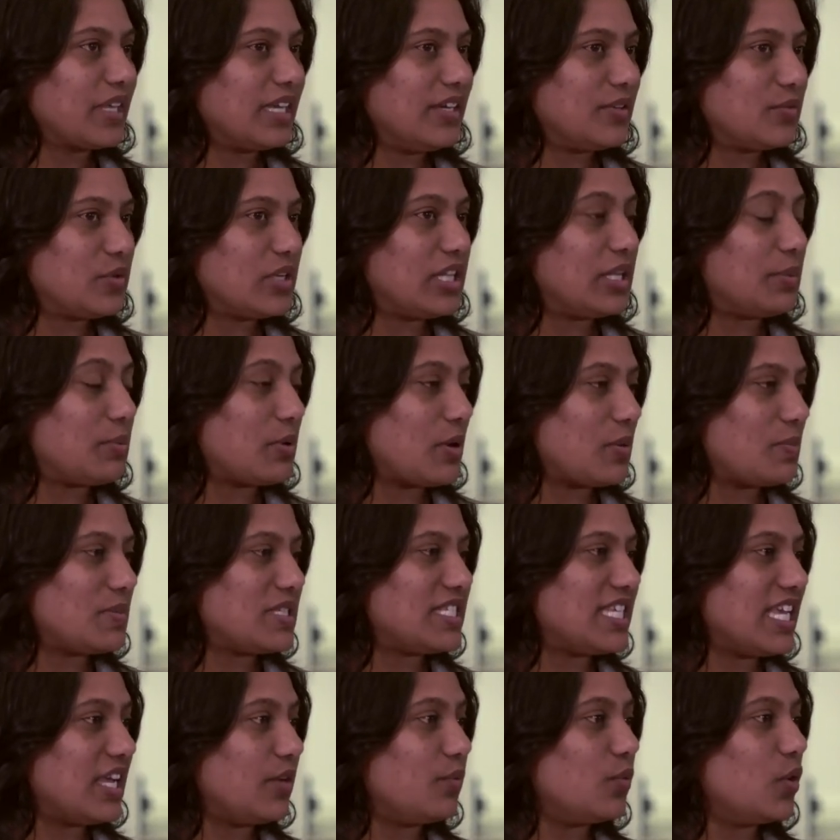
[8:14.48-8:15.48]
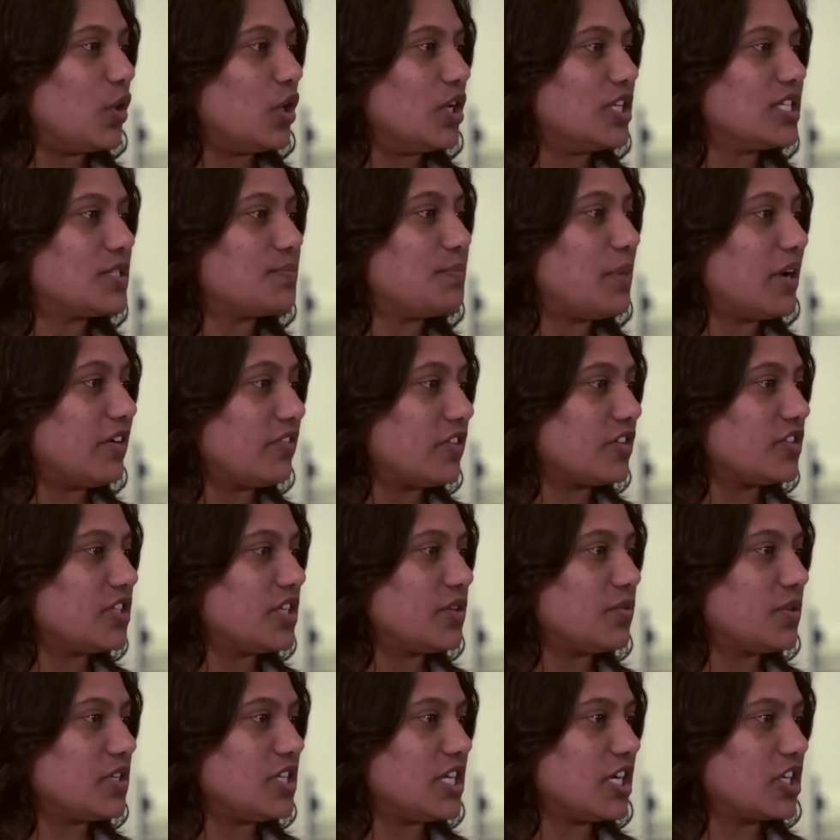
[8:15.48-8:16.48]
really promising was
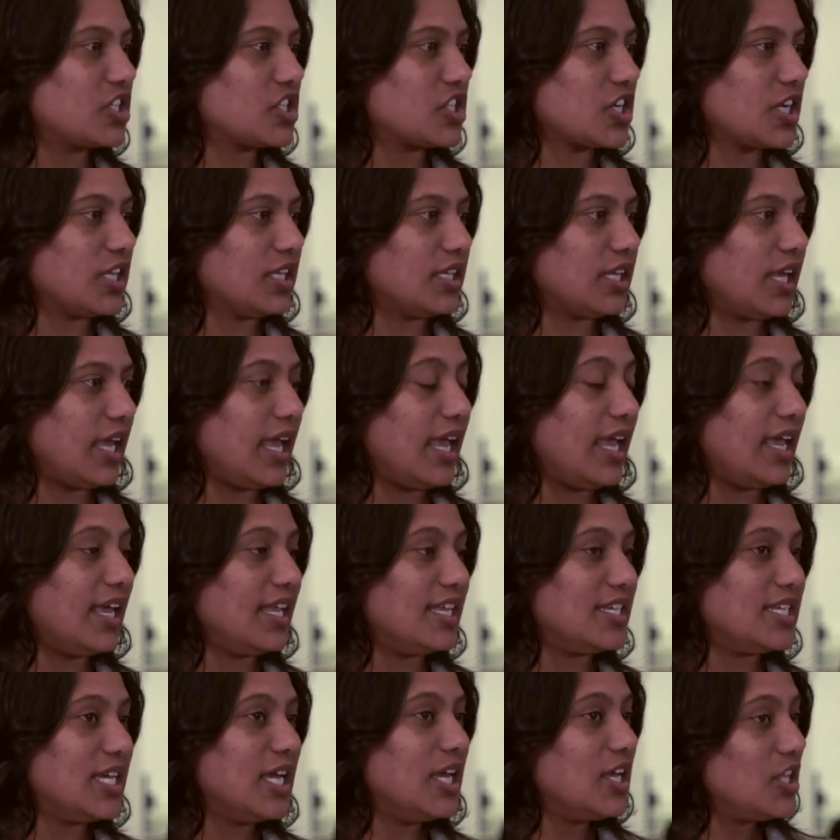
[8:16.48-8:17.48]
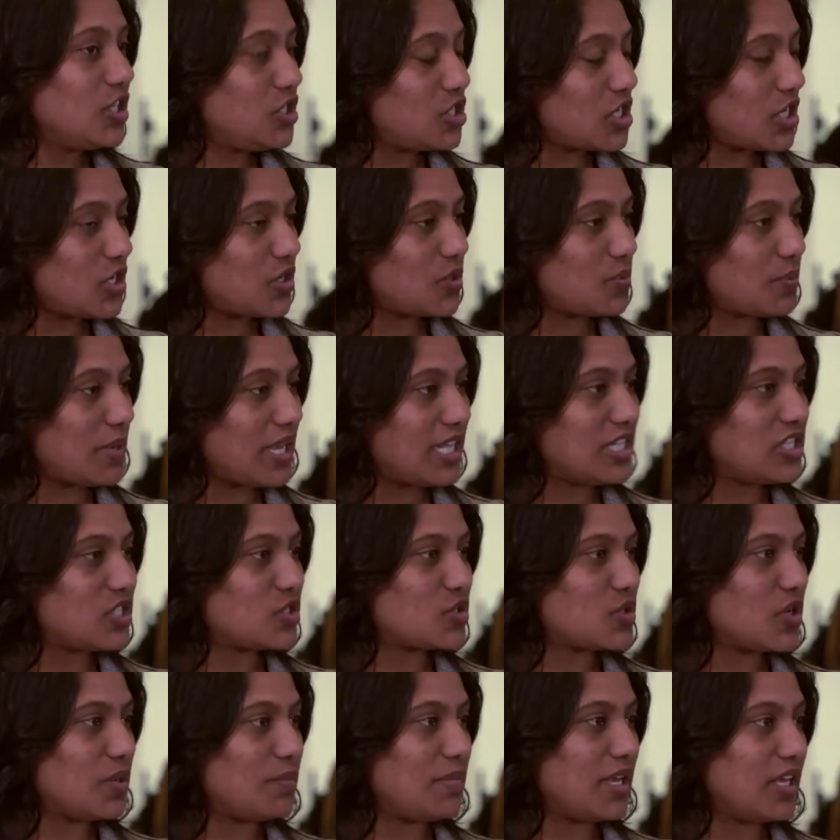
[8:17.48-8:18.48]
poverty reduction and gender
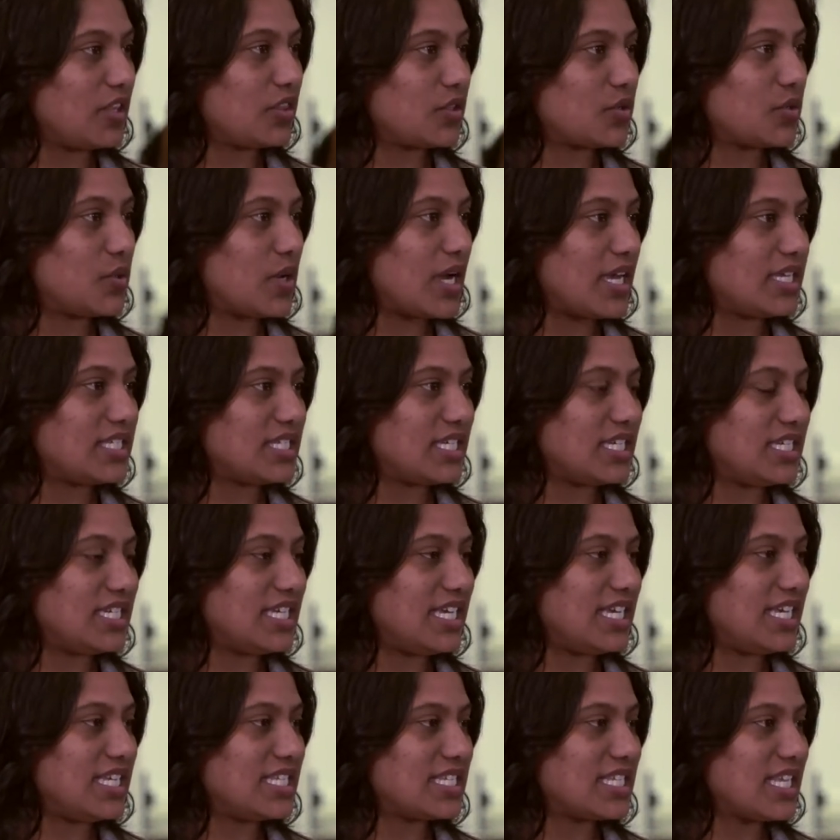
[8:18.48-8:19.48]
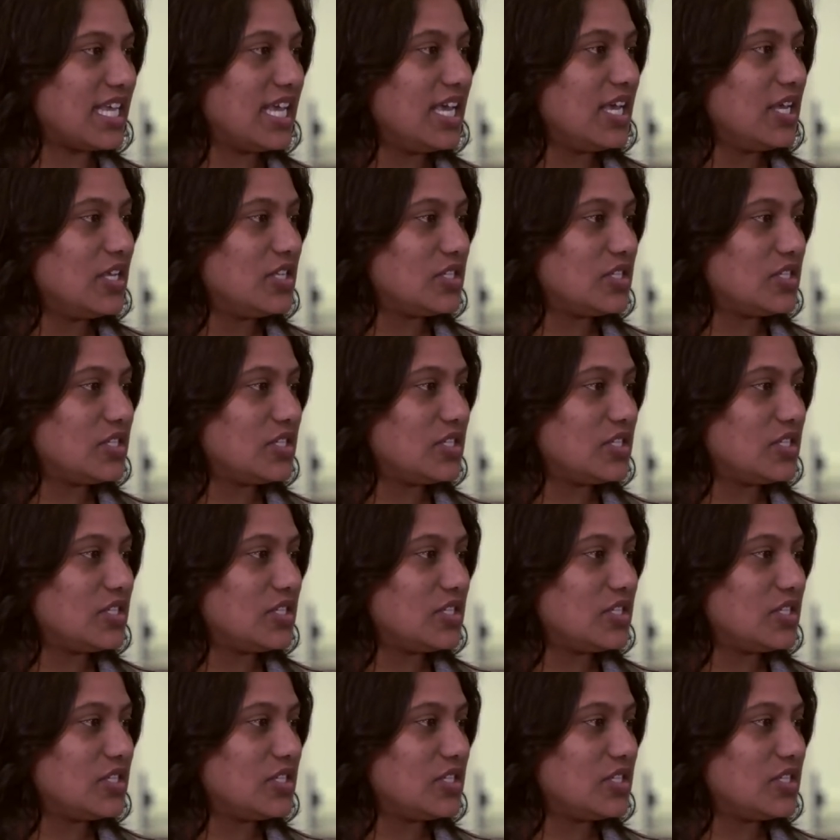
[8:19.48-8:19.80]
mainstreaming through ICTs.